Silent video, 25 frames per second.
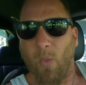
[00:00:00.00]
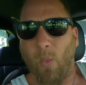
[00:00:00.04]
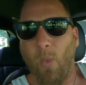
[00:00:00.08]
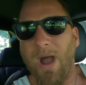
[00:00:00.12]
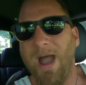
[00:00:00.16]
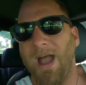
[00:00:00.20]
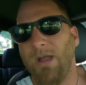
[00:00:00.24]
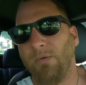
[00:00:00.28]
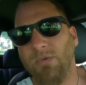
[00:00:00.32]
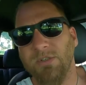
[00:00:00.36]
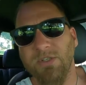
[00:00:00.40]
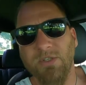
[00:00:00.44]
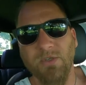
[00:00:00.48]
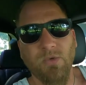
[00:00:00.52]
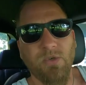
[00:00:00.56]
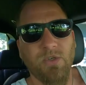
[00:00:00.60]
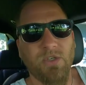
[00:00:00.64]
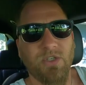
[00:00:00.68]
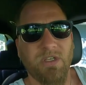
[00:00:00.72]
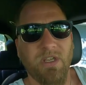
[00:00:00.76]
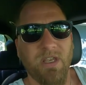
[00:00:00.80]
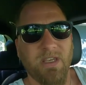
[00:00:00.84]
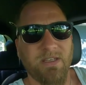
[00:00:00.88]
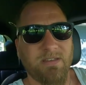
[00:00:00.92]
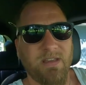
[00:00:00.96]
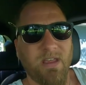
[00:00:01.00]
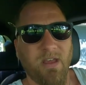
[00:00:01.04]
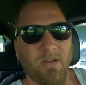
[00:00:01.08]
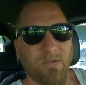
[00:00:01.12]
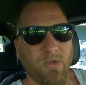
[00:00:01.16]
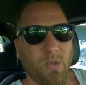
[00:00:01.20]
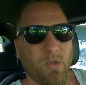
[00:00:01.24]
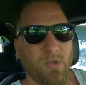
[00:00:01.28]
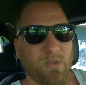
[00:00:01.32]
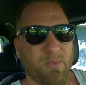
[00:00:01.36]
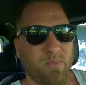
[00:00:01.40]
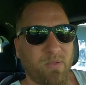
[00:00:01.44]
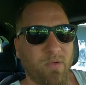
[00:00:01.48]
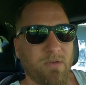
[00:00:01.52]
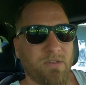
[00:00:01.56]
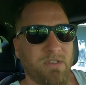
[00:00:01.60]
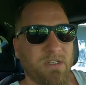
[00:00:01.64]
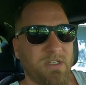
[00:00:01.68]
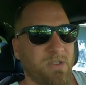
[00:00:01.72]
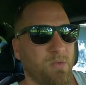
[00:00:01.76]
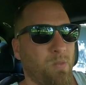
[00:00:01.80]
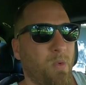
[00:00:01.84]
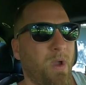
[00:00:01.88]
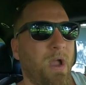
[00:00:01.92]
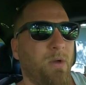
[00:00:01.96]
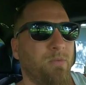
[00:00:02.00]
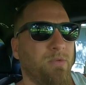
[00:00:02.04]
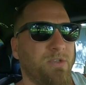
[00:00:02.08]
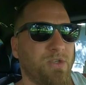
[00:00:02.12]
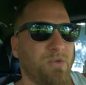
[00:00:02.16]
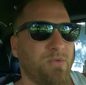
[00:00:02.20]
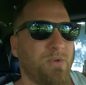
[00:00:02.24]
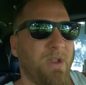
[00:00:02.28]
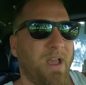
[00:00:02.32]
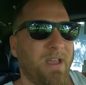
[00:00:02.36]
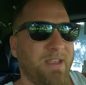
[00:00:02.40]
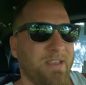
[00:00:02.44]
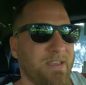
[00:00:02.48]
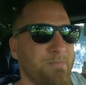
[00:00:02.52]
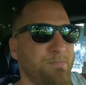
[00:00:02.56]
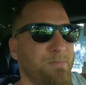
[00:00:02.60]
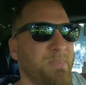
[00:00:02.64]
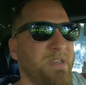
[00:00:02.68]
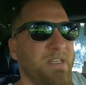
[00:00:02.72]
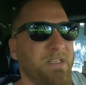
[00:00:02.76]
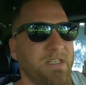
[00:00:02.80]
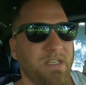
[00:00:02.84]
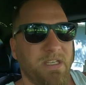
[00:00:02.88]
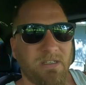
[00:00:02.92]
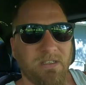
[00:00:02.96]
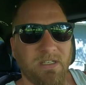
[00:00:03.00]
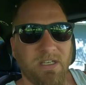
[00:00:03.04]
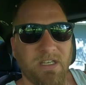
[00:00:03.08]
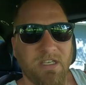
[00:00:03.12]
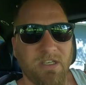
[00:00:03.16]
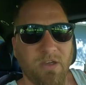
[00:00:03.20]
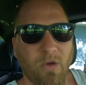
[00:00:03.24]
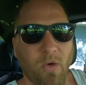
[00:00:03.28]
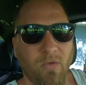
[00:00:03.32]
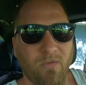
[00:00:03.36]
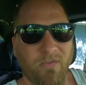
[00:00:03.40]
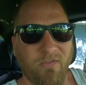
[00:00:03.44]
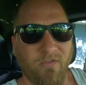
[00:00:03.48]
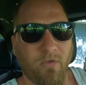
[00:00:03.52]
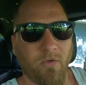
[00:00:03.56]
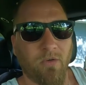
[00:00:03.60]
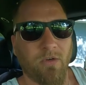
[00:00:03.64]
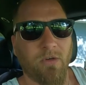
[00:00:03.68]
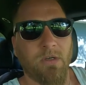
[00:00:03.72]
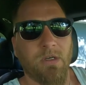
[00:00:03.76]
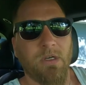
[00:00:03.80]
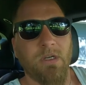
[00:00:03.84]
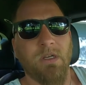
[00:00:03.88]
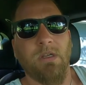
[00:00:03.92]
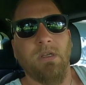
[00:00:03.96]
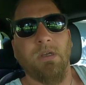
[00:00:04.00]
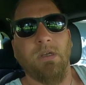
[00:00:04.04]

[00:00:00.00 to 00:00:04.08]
why would you shake down those prisons? Why would you not immediately go for